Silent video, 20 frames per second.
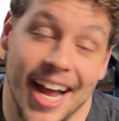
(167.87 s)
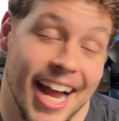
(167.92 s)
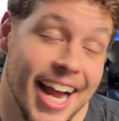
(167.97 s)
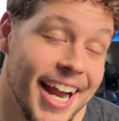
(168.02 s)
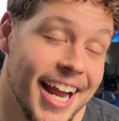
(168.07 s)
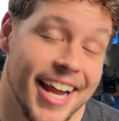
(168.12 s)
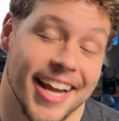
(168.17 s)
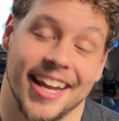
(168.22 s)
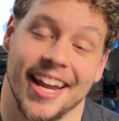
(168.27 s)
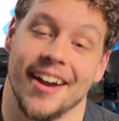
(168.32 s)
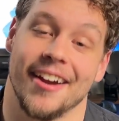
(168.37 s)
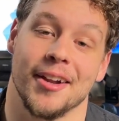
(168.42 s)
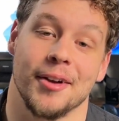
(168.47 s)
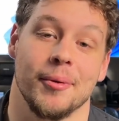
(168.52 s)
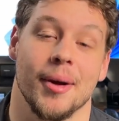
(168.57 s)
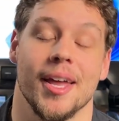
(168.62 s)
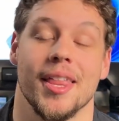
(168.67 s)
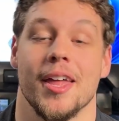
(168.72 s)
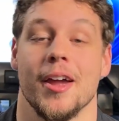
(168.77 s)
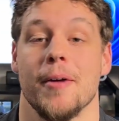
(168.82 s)
I got carried
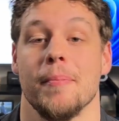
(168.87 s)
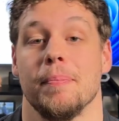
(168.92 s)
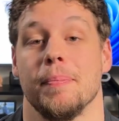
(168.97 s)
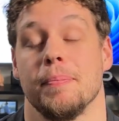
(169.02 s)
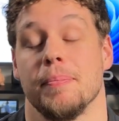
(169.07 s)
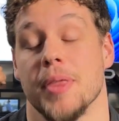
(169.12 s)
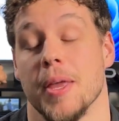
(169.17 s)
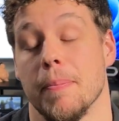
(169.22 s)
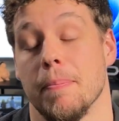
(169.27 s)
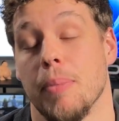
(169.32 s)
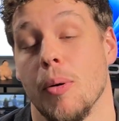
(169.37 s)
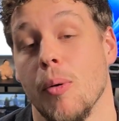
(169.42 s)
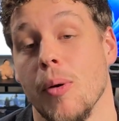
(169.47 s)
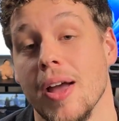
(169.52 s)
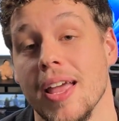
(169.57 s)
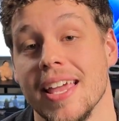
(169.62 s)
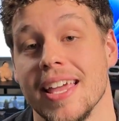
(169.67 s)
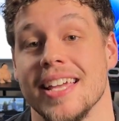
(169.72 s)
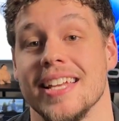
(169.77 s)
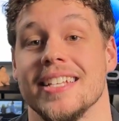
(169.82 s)
away there. The
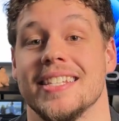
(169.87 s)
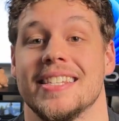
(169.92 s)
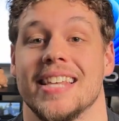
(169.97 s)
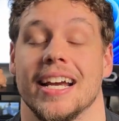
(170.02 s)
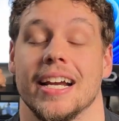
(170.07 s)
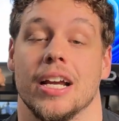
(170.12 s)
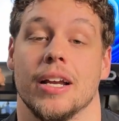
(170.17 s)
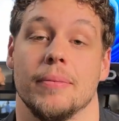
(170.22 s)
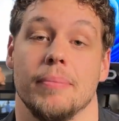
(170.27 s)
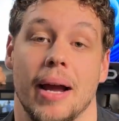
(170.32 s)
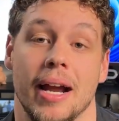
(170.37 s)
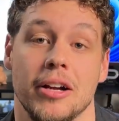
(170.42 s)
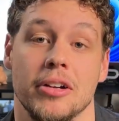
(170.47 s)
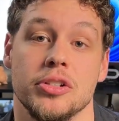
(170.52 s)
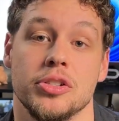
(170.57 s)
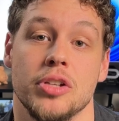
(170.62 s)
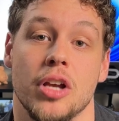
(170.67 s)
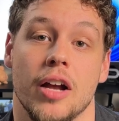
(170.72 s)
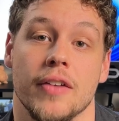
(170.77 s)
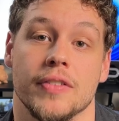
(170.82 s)
point is that
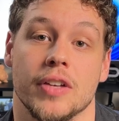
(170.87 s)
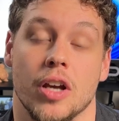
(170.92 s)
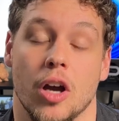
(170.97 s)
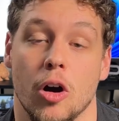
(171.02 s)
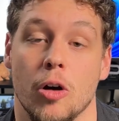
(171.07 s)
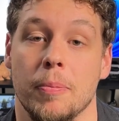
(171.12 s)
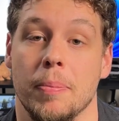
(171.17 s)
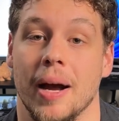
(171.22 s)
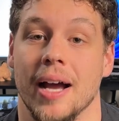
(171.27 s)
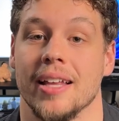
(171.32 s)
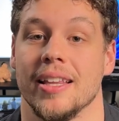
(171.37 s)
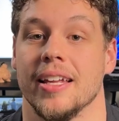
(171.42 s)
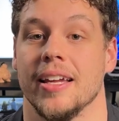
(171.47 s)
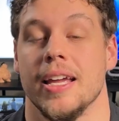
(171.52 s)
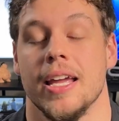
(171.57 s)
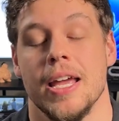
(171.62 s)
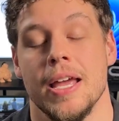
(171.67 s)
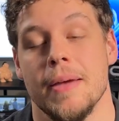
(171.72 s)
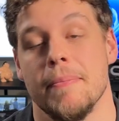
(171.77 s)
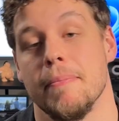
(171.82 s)
Microsoft Copilot
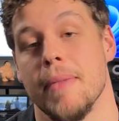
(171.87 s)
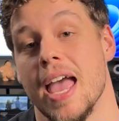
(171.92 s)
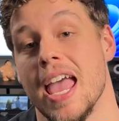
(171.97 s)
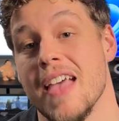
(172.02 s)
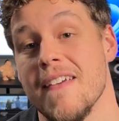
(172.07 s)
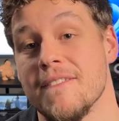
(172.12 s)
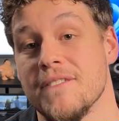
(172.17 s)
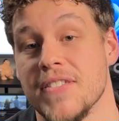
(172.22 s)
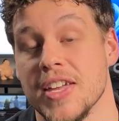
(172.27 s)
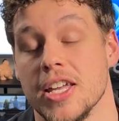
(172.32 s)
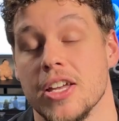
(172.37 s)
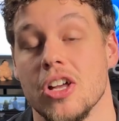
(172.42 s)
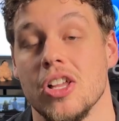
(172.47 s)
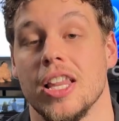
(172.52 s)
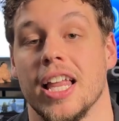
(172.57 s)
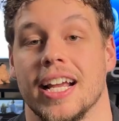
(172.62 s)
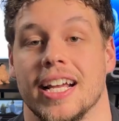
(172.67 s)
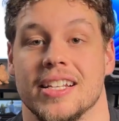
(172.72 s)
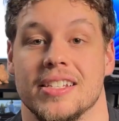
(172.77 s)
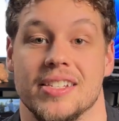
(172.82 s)
may feel
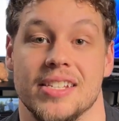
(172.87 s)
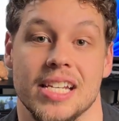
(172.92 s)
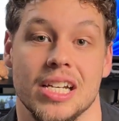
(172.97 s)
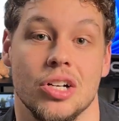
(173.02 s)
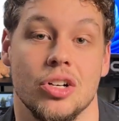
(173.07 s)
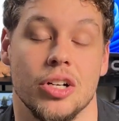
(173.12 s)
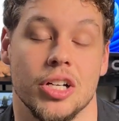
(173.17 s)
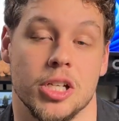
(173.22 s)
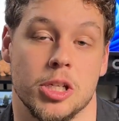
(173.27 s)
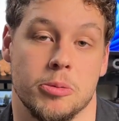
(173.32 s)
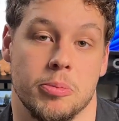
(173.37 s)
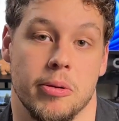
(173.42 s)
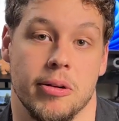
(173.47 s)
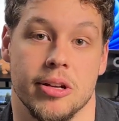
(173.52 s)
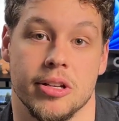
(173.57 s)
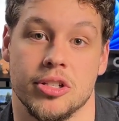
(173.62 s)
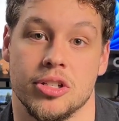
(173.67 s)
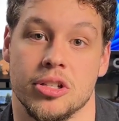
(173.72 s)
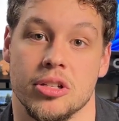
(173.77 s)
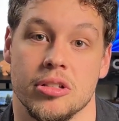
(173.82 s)
like a single
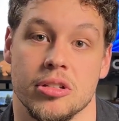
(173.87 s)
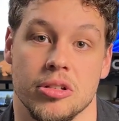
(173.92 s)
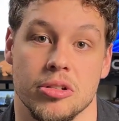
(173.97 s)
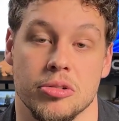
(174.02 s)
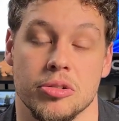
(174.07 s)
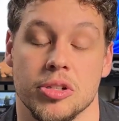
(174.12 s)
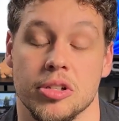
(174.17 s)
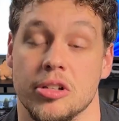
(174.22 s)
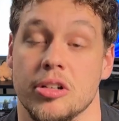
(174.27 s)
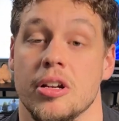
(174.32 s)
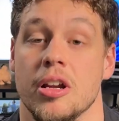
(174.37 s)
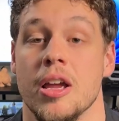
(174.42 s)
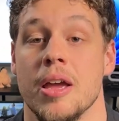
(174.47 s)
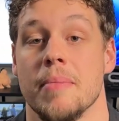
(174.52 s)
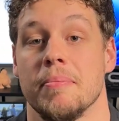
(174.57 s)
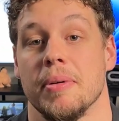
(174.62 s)
experience to the user,